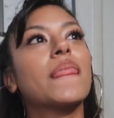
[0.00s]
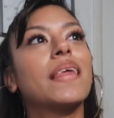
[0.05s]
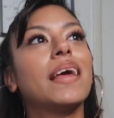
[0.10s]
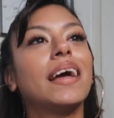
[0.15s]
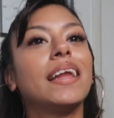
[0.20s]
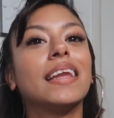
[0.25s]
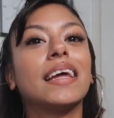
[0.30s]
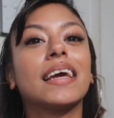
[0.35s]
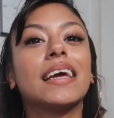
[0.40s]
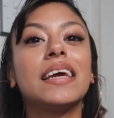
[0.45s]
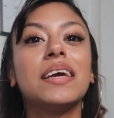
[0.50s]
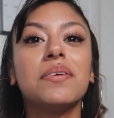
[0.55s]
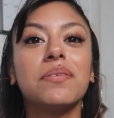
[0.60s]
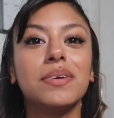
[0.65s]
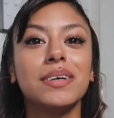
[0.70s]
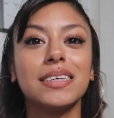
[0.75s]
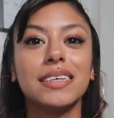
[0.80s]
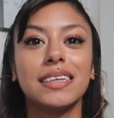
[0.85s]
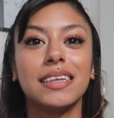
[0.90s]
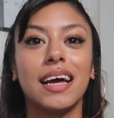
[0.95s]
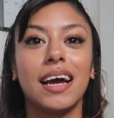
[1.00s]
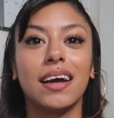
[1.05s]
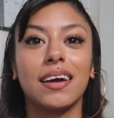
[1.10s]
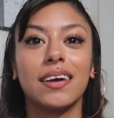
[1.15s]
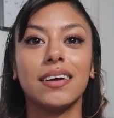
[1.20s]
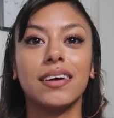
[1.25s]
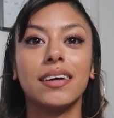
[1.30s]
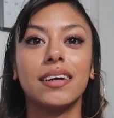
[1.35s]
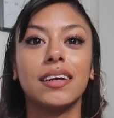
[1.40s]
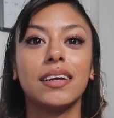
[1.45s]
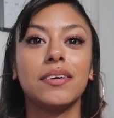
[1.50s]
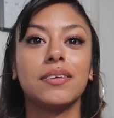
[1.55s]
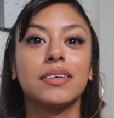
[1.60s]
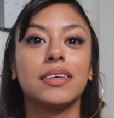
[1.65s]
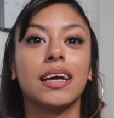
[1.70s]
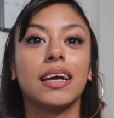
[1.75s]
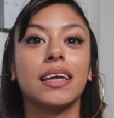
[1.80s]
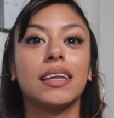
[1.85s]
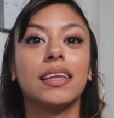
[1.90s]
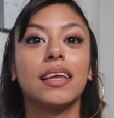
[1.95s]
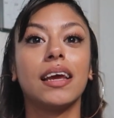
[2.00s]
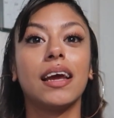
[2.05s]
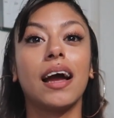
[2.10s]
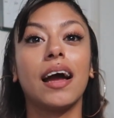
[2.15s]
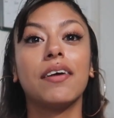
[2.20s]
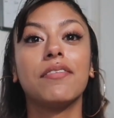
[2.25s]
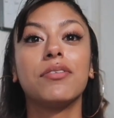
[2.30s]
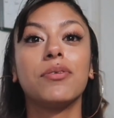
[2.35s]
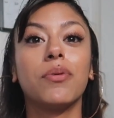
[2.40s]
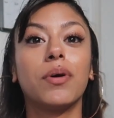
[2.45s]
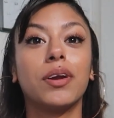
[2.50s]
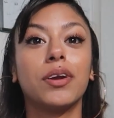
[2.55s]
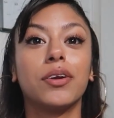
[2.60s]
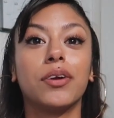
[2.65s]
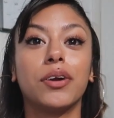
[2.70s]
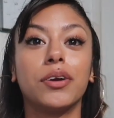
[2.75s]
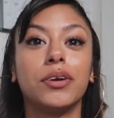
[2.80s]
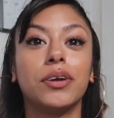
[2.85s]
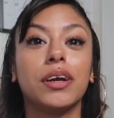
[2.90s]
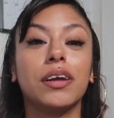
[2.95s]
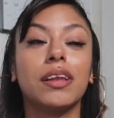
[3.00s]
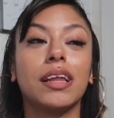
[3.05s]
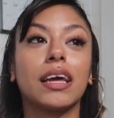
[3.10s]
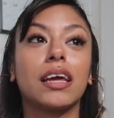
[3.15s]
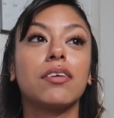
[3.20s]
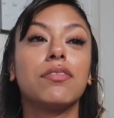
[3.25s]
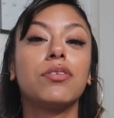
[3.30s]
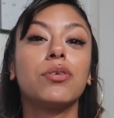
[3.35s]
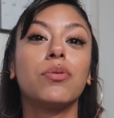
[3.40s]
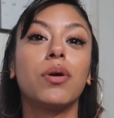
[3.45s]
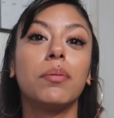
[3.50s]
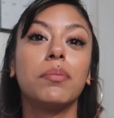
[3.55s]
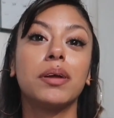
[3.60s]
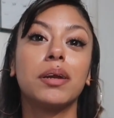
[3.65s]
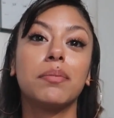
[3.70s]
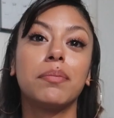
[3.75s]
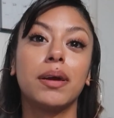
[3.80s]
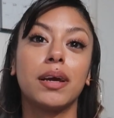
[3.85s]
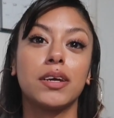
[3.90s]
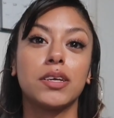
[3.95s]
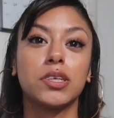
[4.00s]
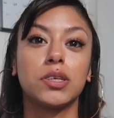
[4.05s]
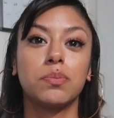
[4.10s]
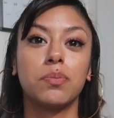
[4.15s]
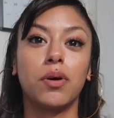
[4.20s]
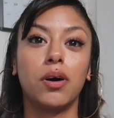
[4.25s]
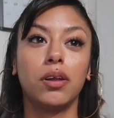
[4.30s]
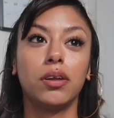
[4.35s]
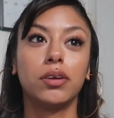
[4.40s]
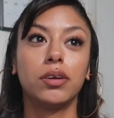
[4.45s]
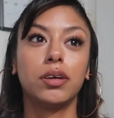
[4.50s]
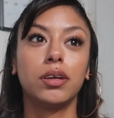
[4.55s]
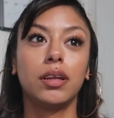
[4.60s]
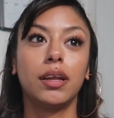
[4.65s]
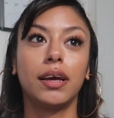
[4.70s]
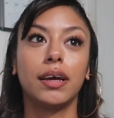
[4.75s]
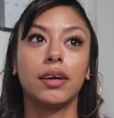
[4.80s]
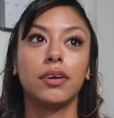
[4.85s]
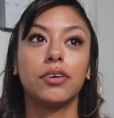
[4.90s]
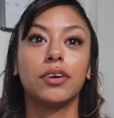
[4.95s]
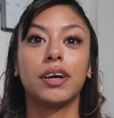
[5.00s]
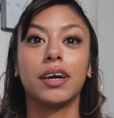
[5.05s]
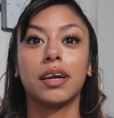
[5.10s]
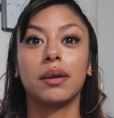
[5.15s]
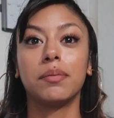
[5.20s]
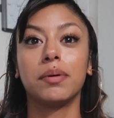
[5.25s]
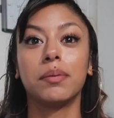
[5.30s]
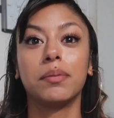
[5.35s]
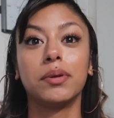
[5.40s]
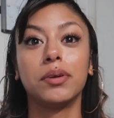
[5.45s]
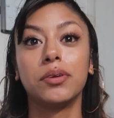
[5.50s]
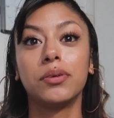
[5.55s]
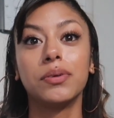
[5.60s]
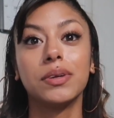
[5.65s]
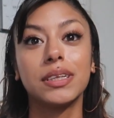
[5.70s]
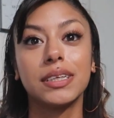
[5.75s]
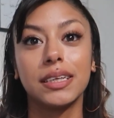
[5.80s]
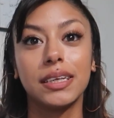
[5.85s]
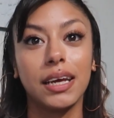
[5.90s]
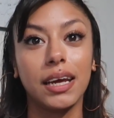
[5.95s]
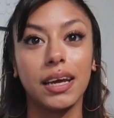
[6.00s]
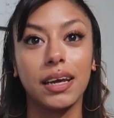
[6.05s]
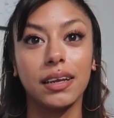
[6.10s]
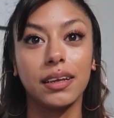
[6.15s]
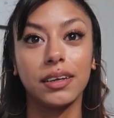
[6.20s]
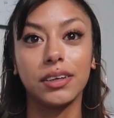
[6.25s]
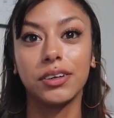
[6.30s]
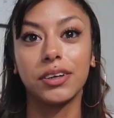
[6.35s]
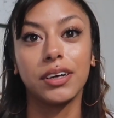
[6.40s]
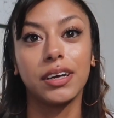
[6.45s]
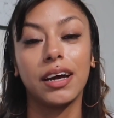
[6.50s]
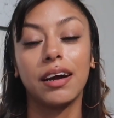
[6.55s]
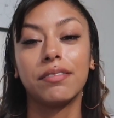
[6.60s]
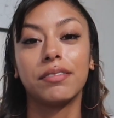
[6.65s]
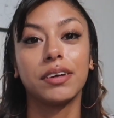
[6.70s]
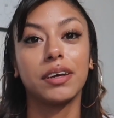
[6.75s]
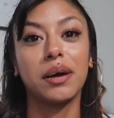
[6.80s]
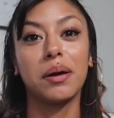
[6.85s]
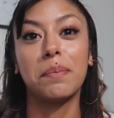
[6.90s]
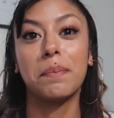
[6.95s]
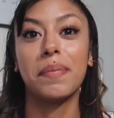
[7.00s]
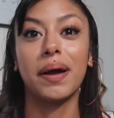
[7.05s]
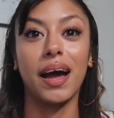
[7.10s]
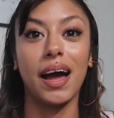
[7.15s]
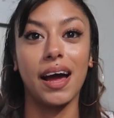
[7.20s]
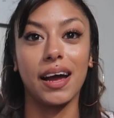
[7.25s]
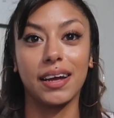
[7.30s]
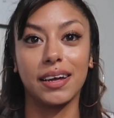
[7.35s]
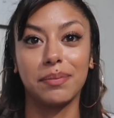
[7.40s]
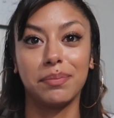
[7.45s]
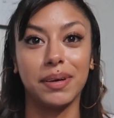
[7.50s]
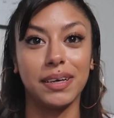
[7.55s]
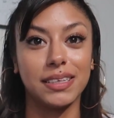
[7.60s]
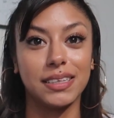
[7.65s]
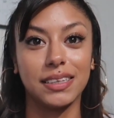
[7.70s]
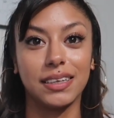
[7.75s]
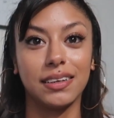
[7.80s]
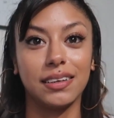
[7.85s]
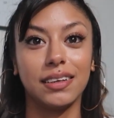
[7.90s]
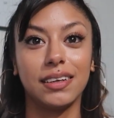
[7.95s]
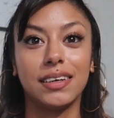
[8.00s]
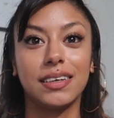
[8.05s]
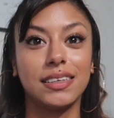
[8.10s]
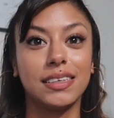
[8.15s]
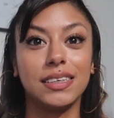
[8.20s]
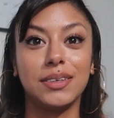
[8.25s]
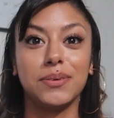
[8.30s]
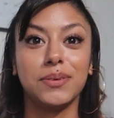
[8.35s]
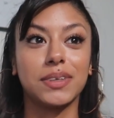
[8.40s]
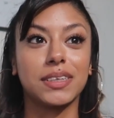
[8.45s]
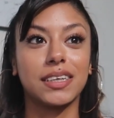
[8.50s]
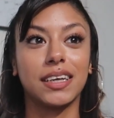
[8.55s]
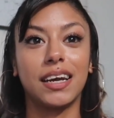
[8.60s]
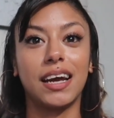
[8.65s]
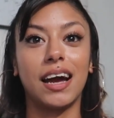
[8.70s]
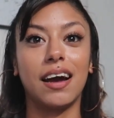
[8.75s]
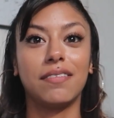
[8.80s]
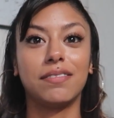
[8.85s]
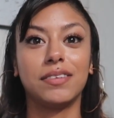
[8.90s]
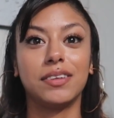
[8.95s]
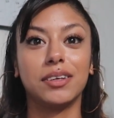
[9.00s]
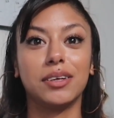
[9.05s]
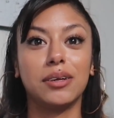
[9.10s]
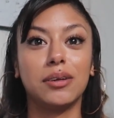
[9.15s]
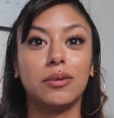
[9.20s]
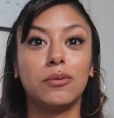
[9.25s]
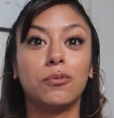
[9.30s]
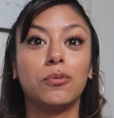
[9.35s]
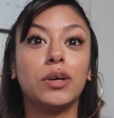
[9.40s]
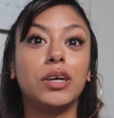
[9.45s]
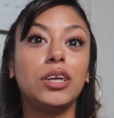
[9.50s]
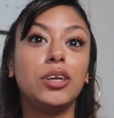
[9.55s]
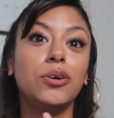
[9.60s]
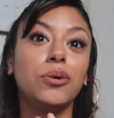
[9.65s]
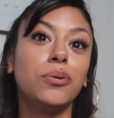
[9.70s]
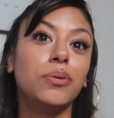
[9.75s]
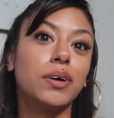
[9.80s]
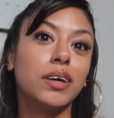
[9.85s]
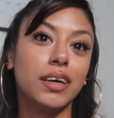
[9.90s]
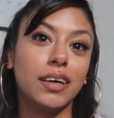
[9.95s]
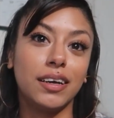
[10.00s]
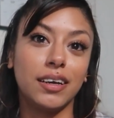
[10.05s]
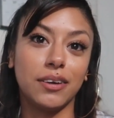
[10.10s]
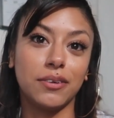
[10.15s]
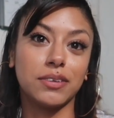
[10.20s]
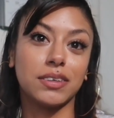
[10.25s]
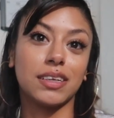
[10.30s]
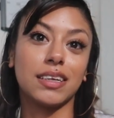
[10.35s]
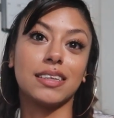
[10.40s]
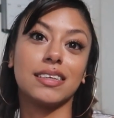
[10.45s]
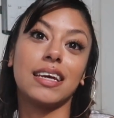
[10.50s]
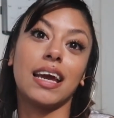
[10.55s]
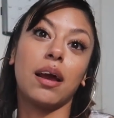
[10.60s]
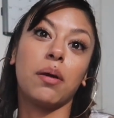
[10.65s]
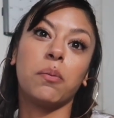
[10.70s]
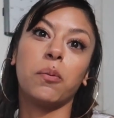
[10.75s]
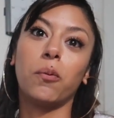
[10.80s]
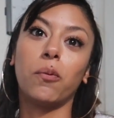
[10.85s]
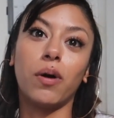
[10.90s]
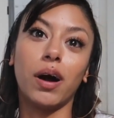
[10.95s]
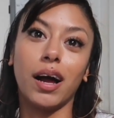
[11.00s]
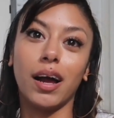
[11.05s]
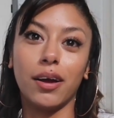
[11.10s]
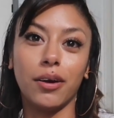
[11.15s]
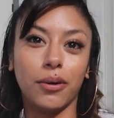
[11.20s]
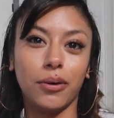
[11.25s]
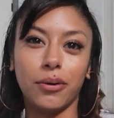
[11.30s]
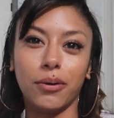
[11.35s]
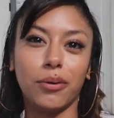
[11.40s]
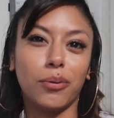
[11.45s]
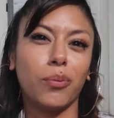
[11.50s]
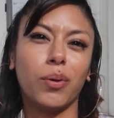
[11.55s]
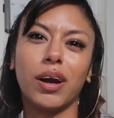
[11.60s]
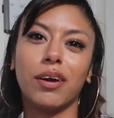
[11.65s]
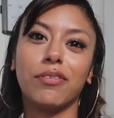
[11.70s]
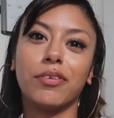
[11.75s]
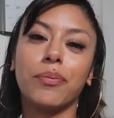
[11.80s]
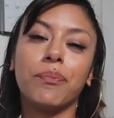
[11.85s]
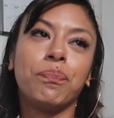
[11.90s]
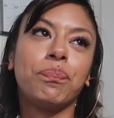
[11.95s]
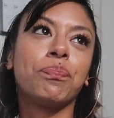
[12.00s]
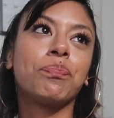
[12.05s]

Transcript: And like, he wasn't that good. And he was like, yeah, if you want it on, like, if you want me to make it smaller, like, you're not gonna be able to do it today. Like, you're gonna have to come back, basically, because he was gonna have to redo it and it was gonna take him a while or whatever.